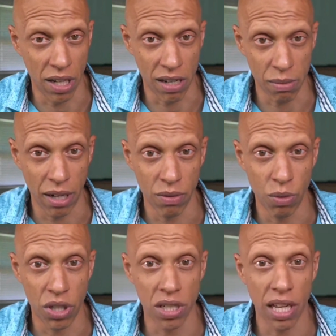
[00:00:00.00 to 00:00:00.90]
talked about,
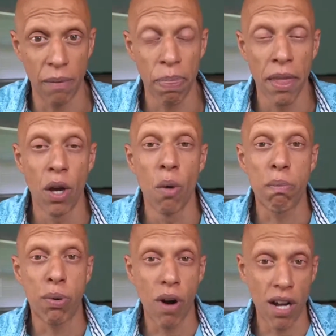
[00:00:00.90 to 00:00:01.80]
which is that
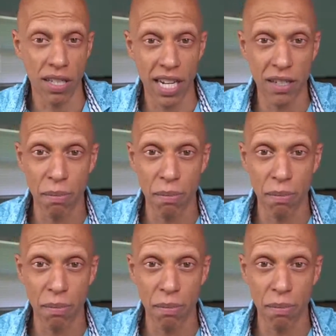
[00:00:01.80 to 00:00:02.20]
processed